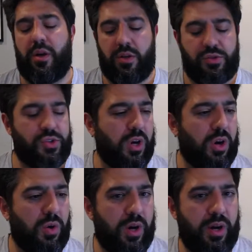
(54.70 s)

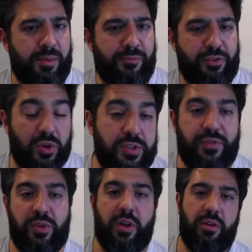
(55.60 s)
For those of you
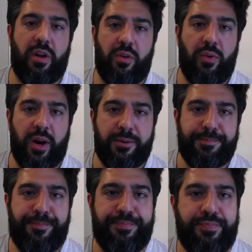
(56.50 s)
that are not aware,
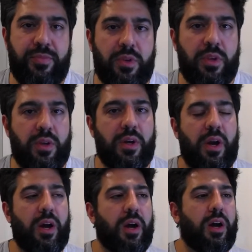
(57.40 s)

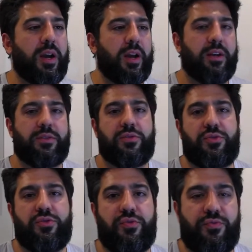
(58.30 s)

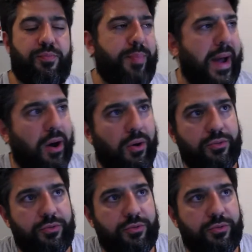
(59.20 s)
about,